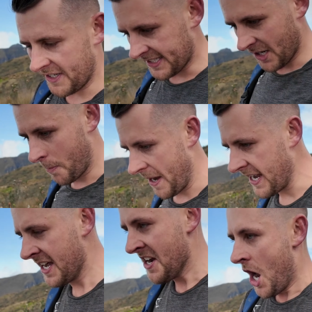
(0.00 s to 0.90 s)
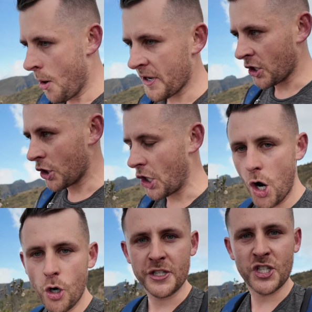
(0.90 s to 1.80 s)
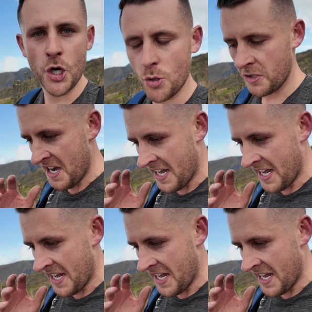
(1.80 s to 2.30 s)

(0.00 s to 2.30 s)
this little bit and we're going to go to